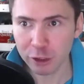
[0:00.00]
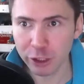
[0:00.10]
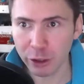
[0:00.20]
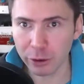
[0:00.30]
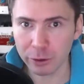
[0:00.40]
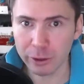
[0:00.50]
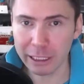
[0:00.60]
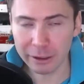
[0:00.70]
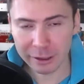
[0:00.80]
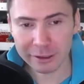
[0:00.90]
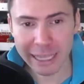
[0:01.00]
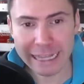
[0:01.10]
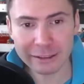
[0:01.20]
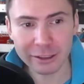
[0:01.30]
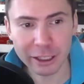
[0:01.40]
So in this
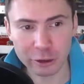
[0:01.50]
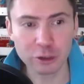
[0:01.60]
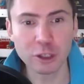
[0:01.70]
sense, it's